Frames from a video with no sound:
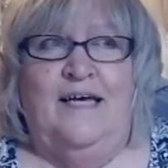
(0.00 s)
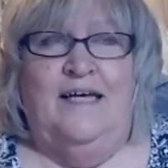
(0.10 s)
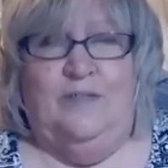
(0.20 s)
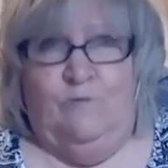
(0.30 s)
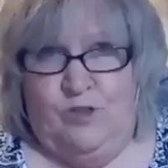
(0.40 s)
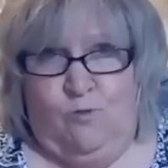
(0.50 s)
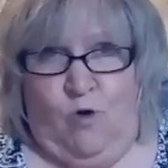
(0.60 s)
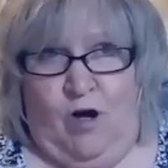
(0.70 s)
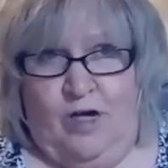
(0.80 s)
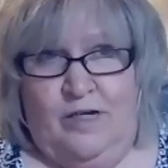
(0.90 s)
And it was a
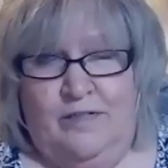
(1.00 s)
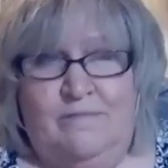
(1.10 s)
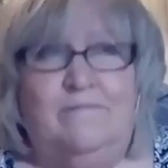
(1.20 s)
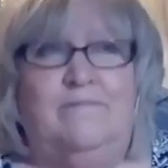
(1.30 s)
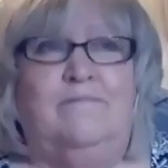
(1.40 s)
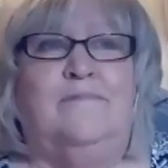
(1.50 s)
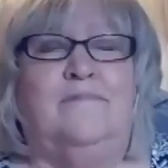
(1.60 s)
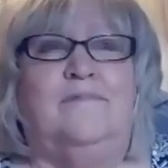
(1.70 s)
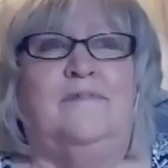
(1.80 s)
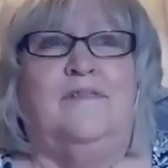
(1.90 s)
rock,
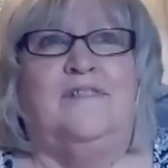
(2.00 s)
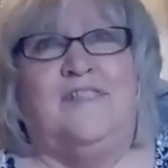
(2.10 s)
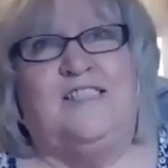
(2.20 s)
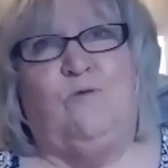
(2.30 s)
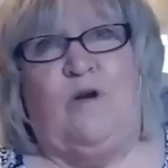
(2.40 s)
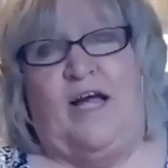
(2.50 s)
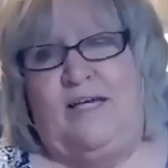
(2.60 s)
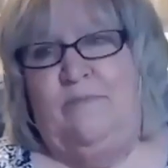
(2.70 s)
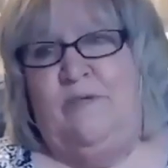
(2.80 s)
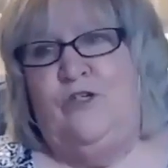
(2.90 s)
because that's what I
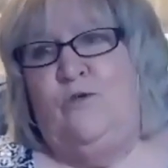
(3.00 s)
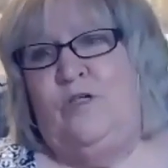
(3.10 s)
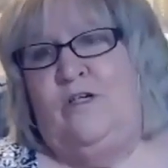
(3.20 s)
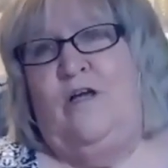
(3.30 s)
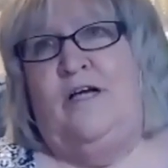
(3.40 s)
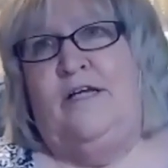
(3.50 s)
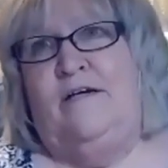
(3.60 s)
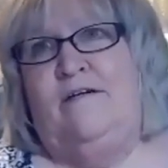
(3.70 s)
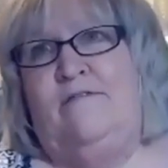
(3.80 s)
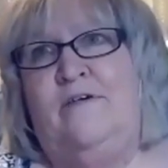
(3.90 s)
had been doing a lot
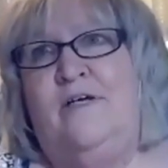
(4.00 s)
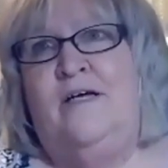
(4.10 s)
of.